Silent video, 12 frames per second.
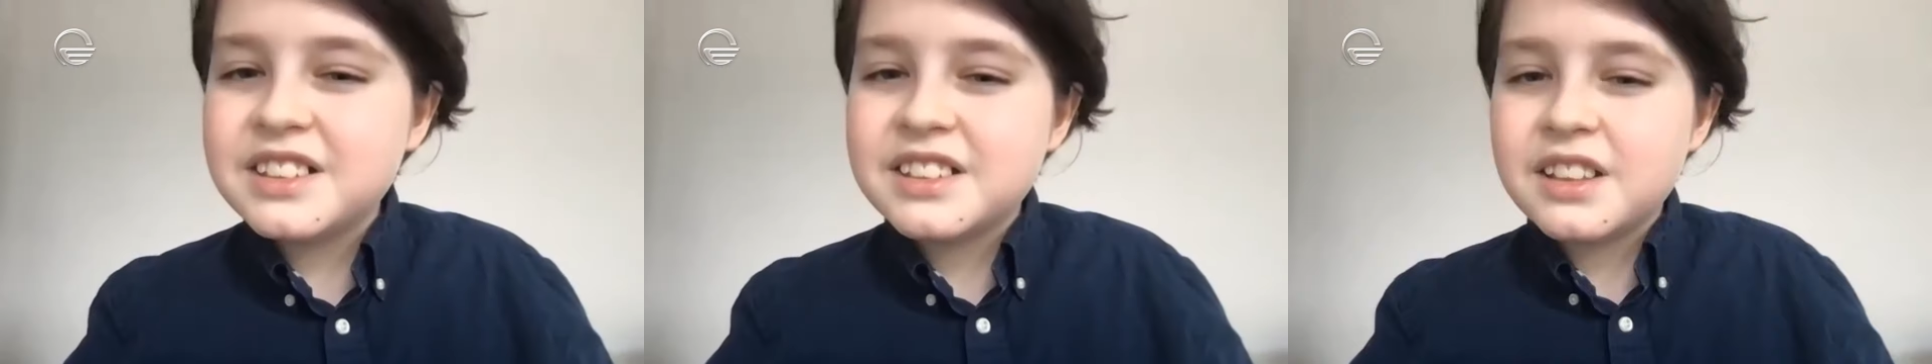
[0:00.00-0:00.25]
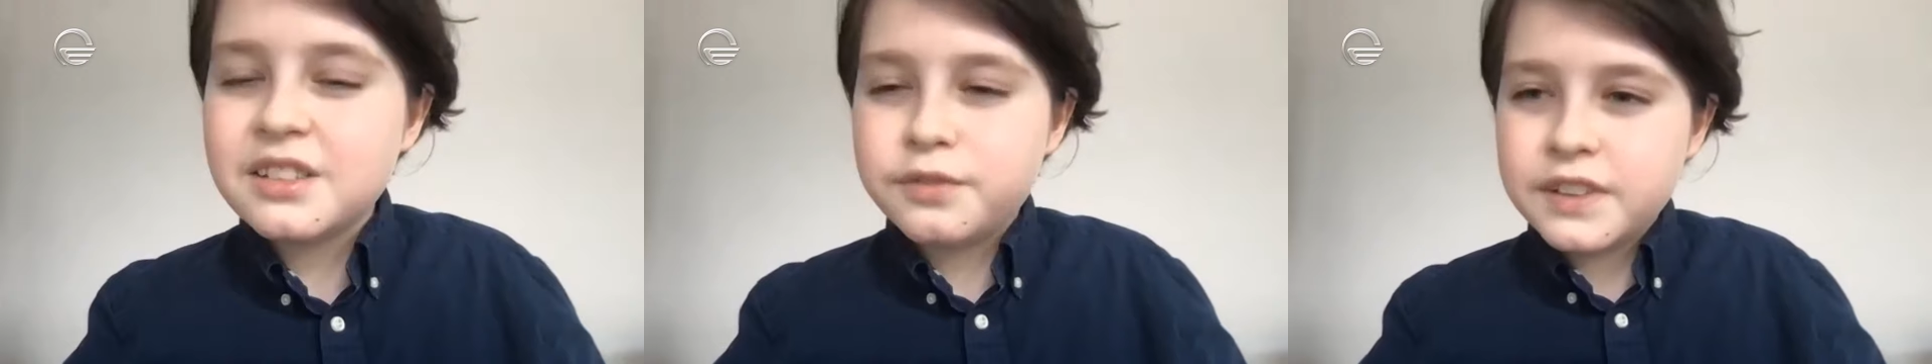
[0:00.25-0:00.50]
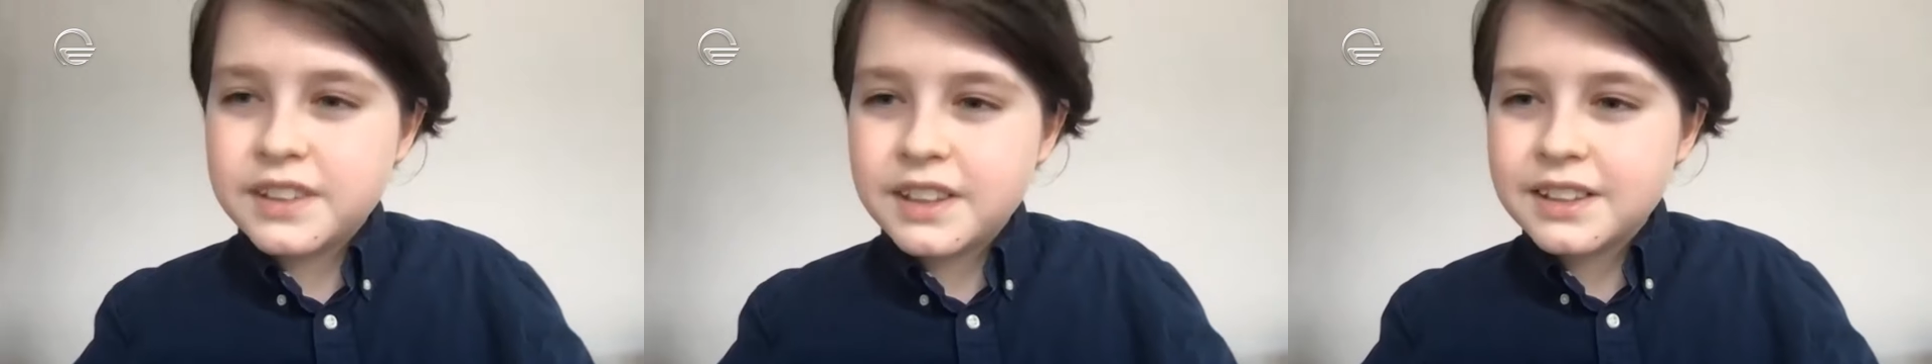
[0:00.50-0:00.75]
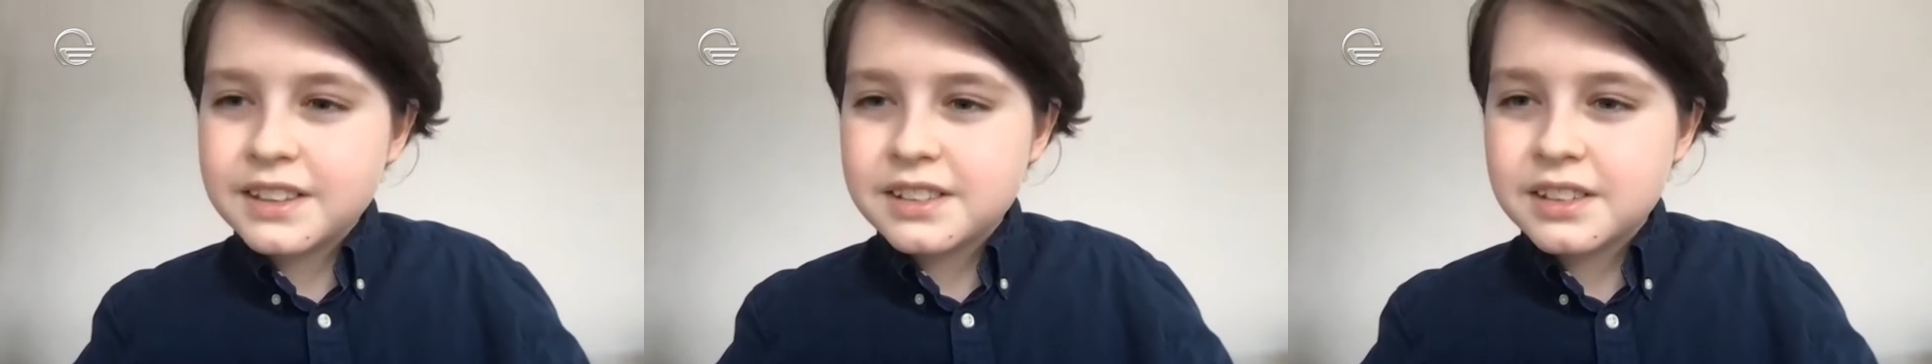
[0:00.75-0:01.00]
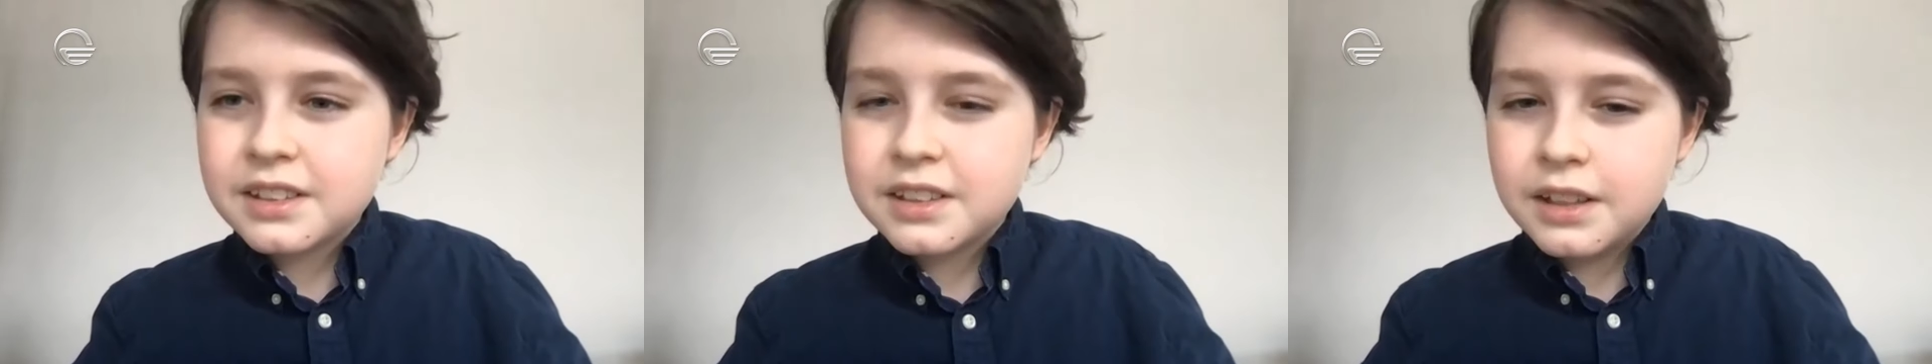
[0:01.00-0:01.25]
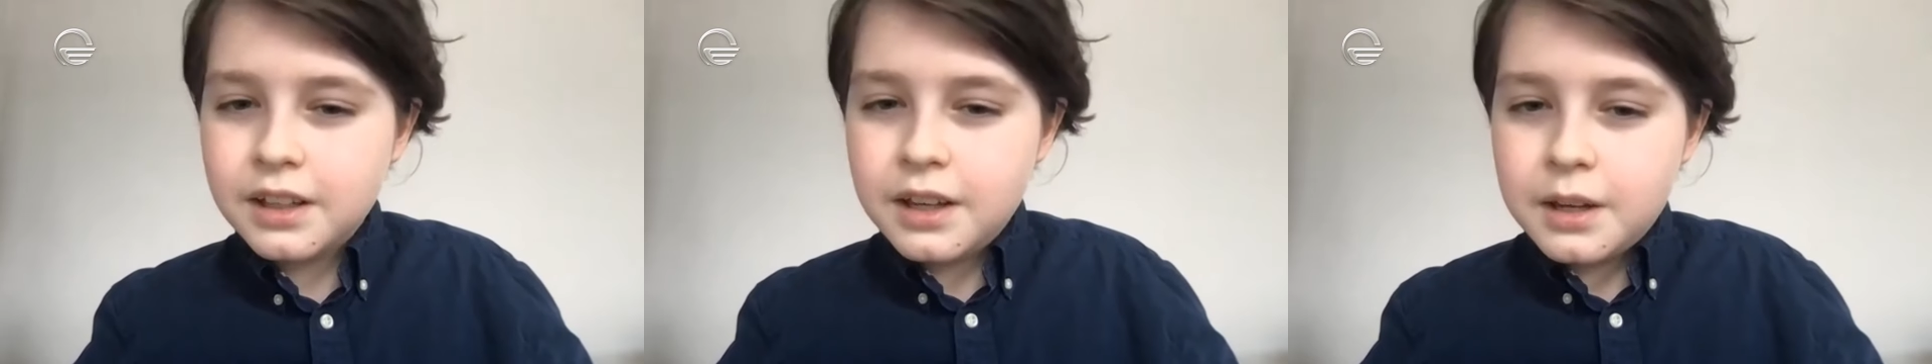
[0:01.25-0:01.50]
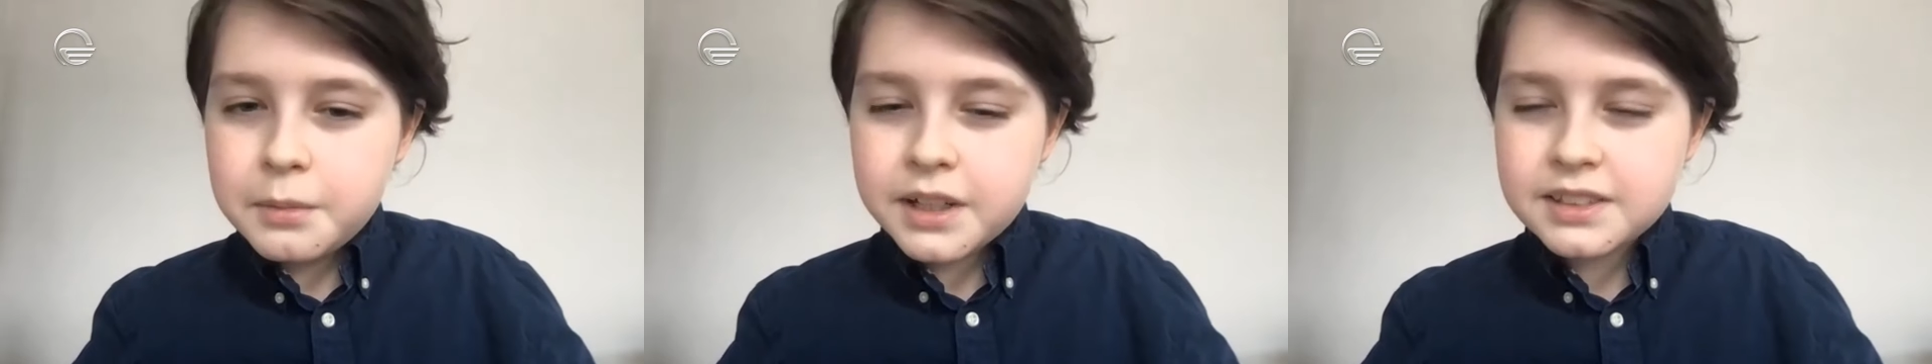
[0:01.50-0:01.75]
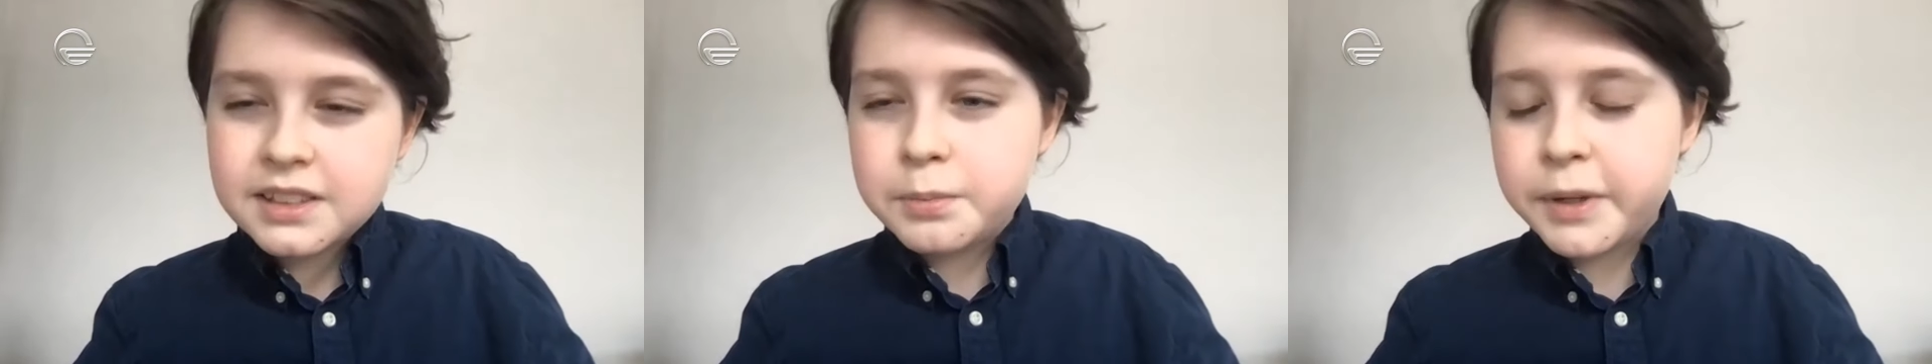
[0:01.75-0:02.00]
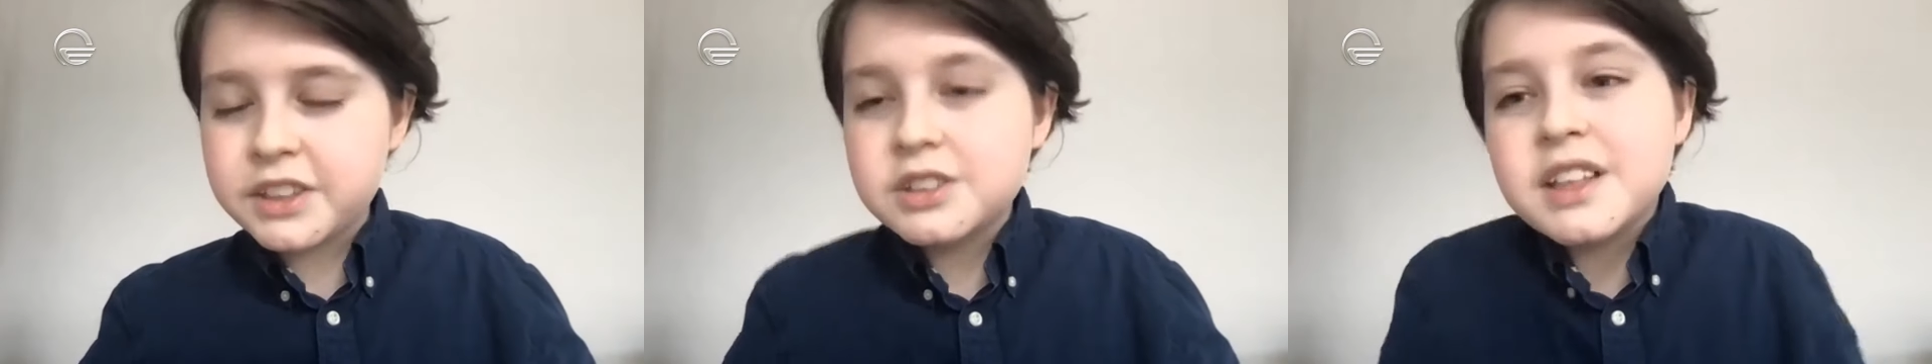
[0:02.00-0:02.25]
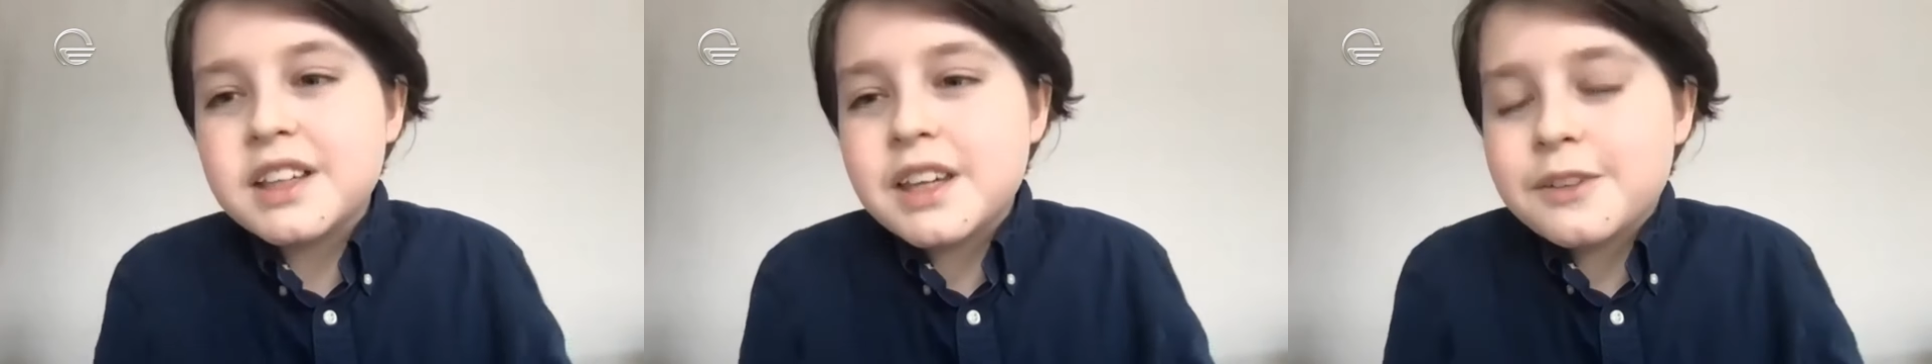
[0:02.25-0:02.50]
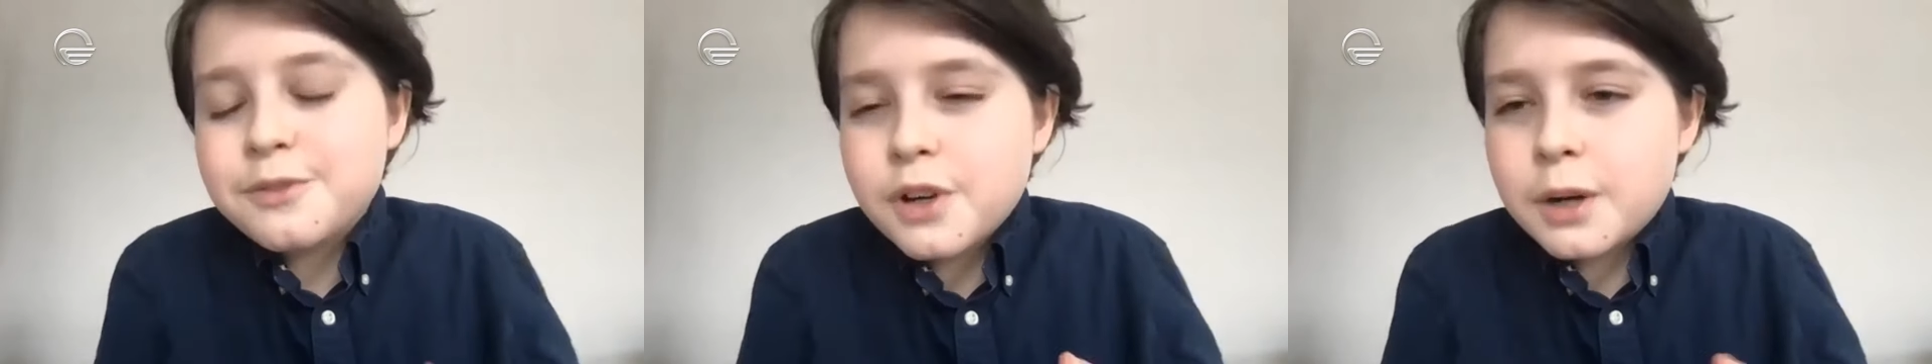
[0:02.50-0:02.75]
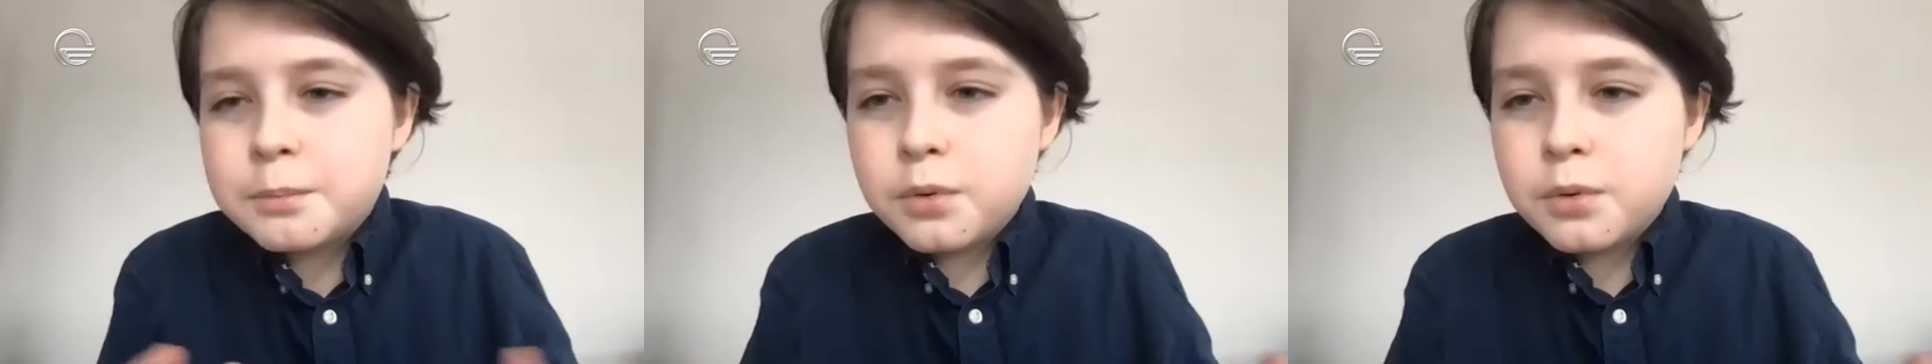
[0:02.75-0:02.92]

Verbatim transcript: in physics because in the bachelor they give you a,